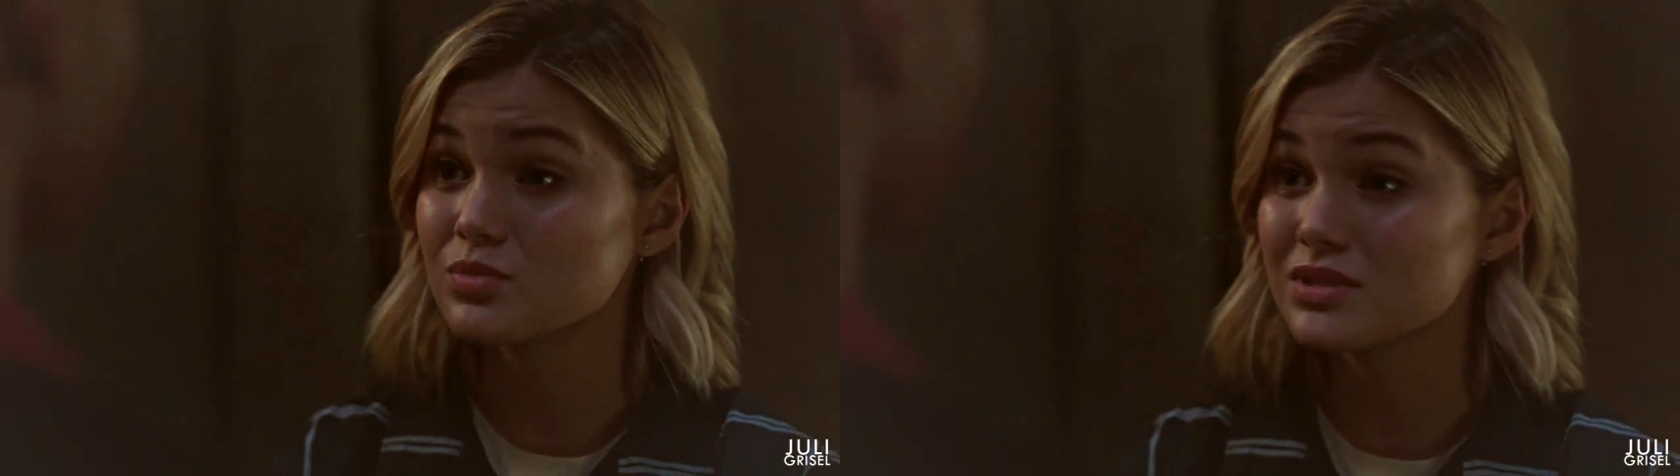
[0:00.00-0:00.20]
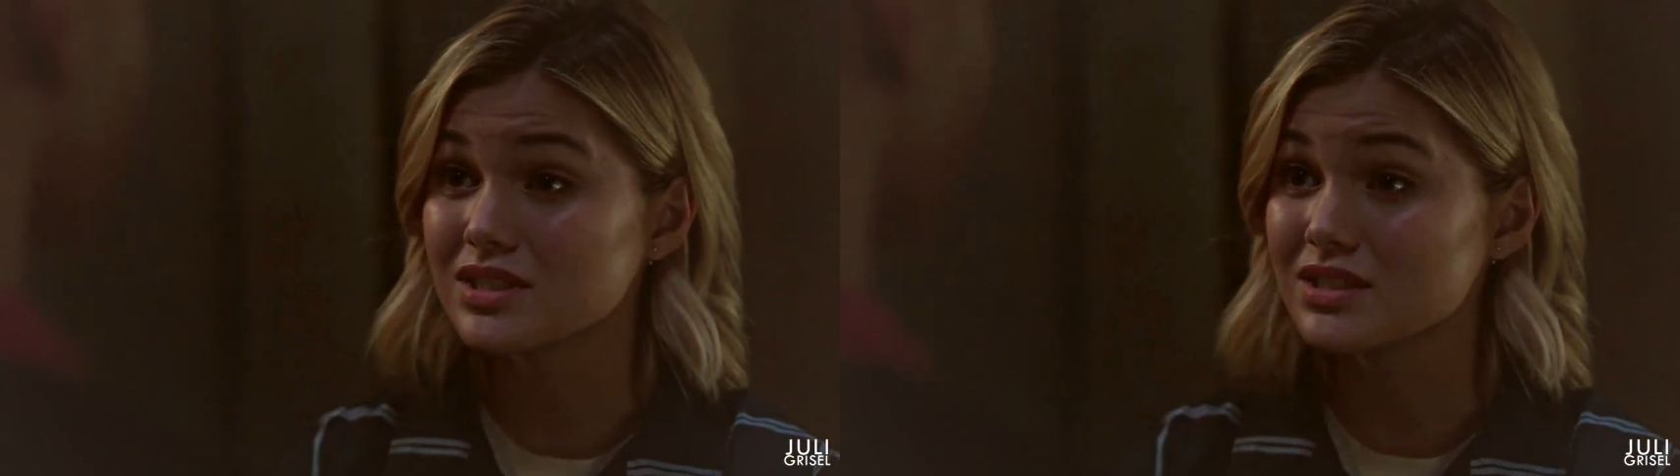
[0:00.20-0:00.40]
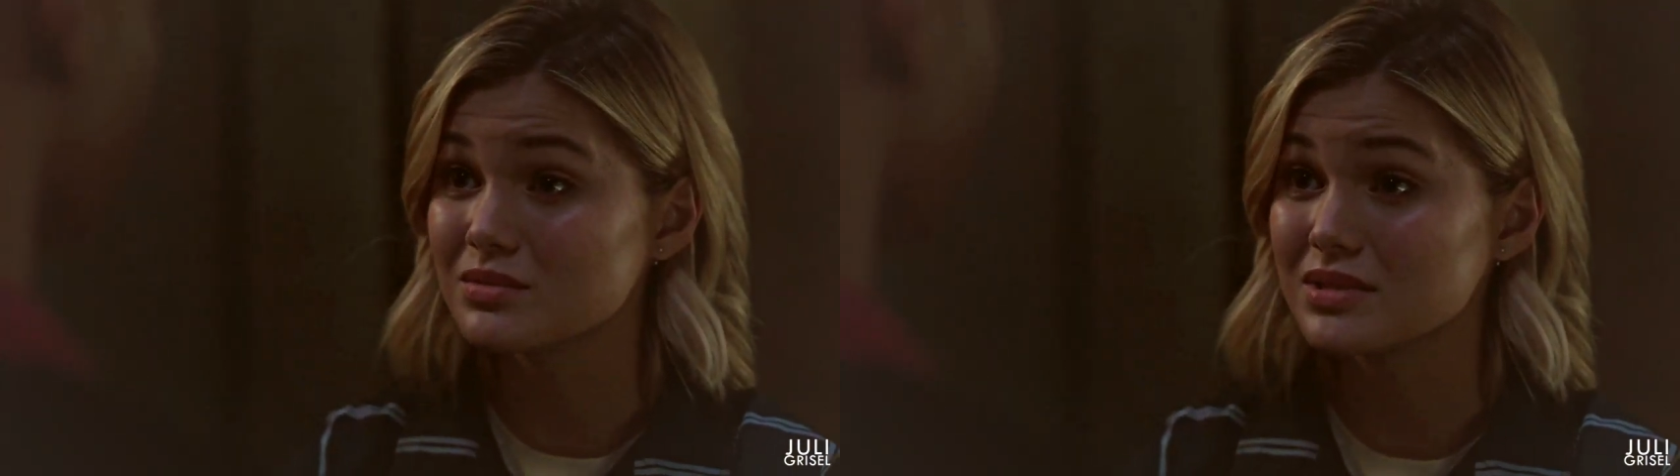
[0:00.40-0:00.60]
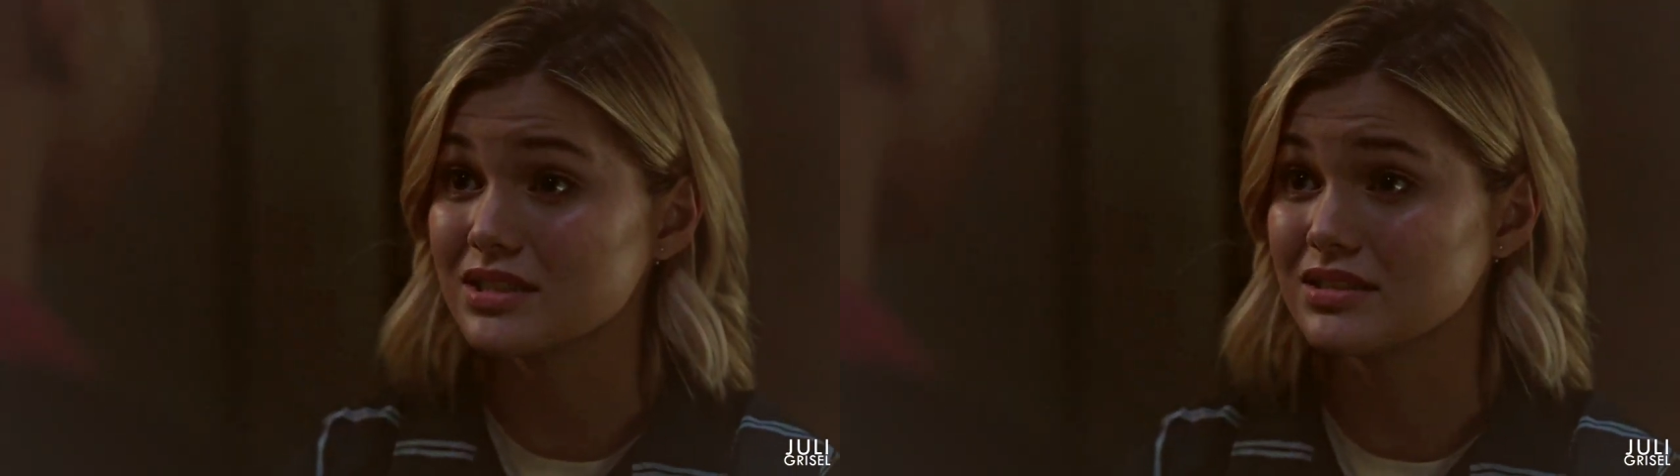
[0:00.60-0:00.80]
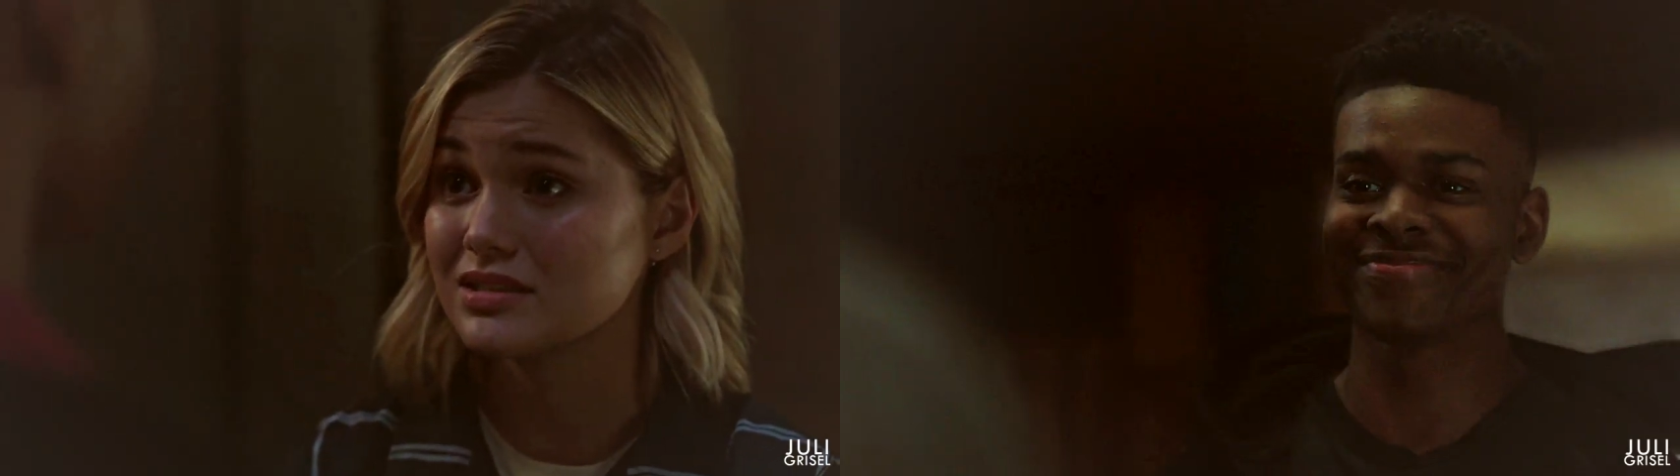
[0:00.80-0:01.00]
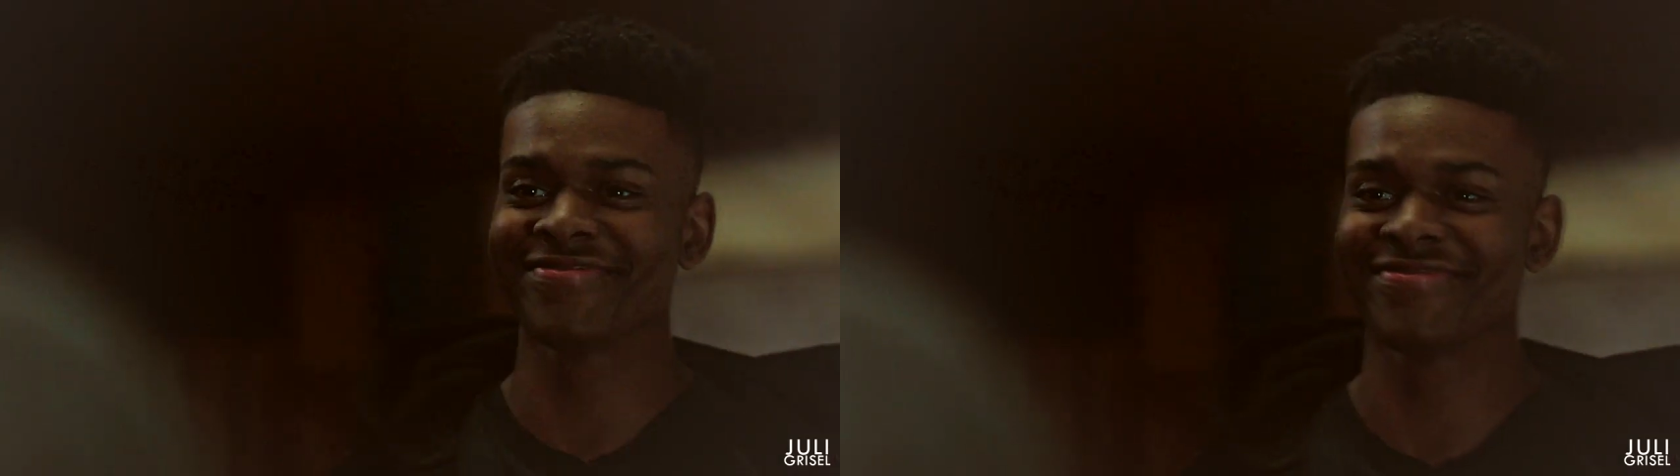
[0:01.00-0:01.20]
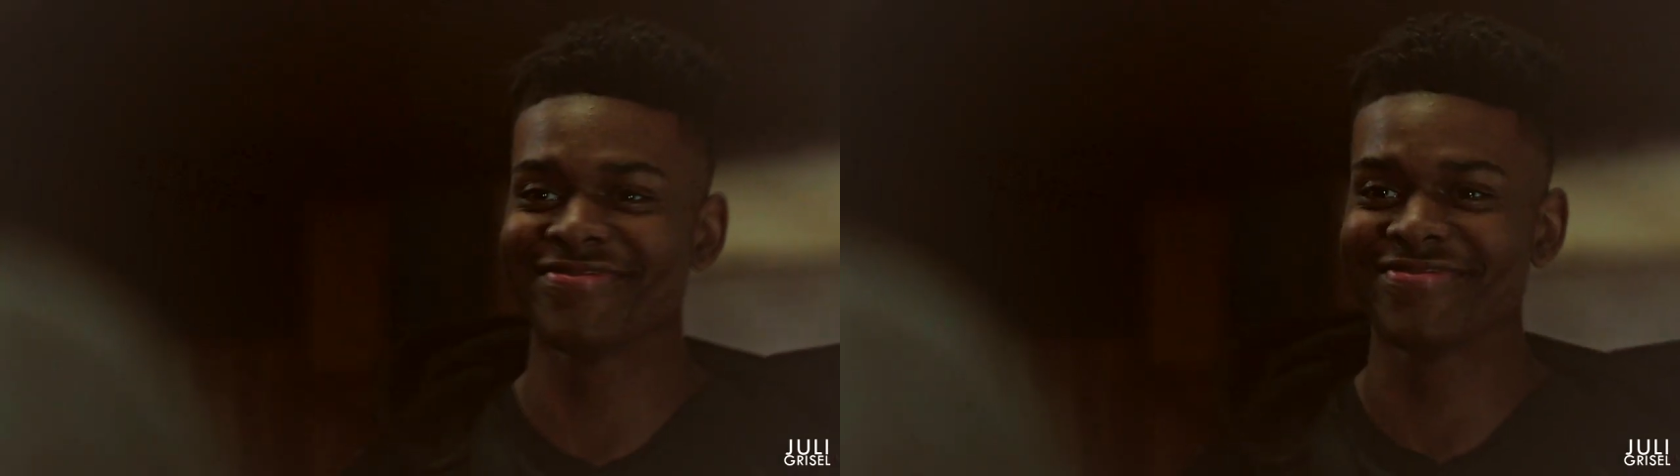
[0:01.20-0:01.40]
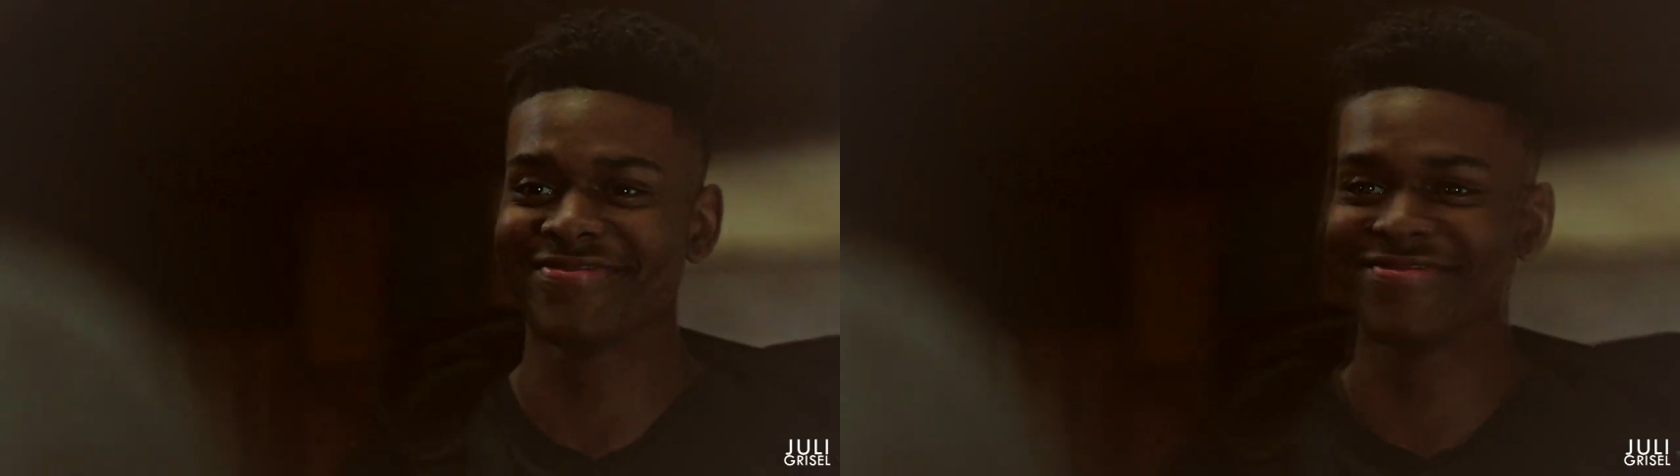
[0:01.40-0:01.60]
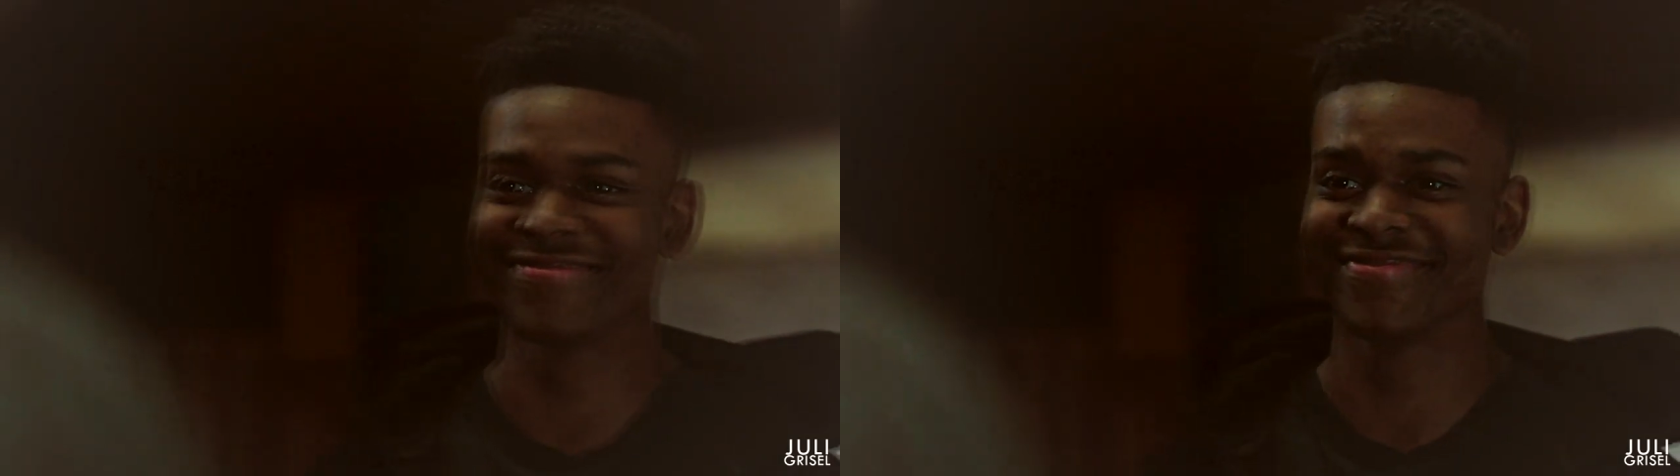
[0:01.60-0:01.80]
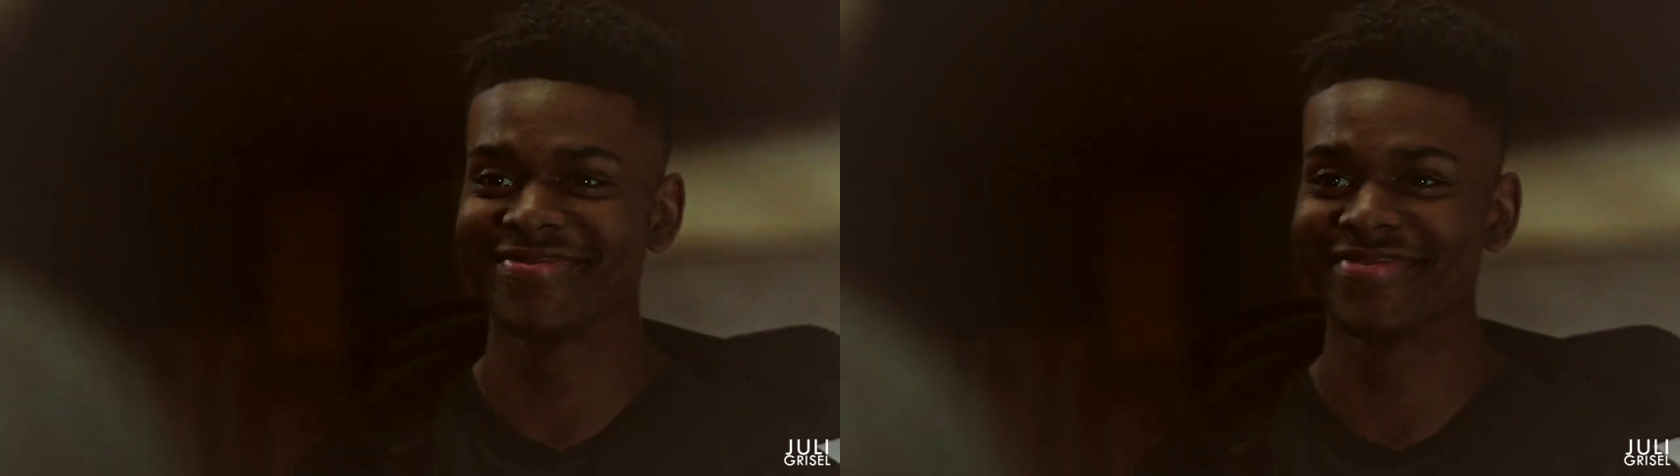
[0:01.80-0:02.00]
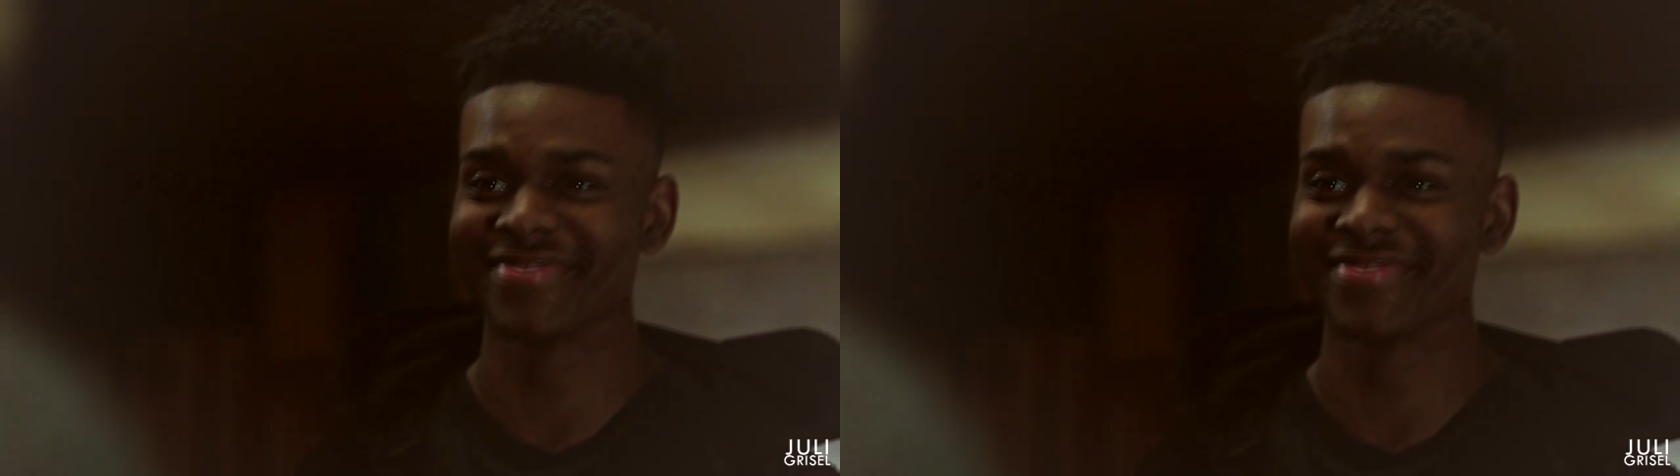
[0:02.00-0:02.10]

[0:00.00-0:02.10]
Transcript: protect me. You saved